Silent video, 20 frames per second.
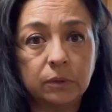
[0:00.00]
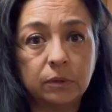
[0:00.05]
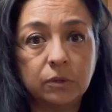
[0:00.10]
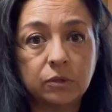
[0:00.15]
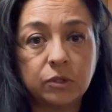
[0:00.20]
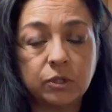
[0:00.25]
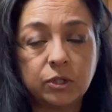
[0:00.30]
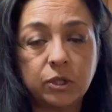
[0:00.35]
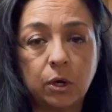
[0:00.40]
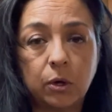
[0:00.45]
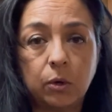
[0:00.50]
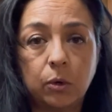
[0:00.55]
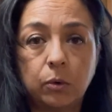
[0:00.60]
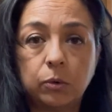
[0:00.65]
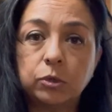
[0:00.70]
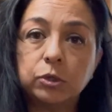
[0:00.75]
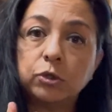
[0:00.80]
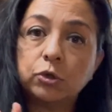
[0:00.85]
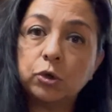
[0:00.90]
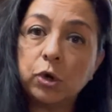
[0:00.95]
So
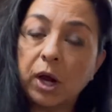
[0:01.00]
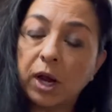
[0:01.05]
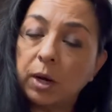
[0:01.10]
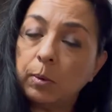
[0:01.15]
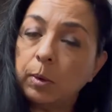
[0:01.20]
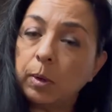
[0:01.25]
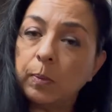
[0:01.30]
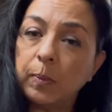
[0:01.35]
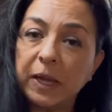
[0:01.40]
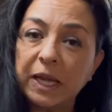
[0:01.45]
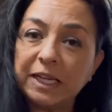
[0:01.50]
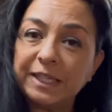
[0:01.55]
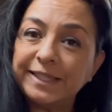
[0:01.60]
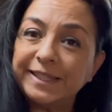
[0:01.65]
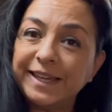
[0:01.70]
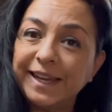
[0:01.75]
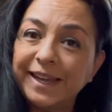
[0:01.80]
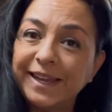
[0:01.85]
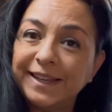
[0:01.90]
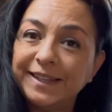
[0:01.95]
try to be
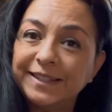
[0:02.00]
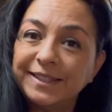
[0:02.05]
patient.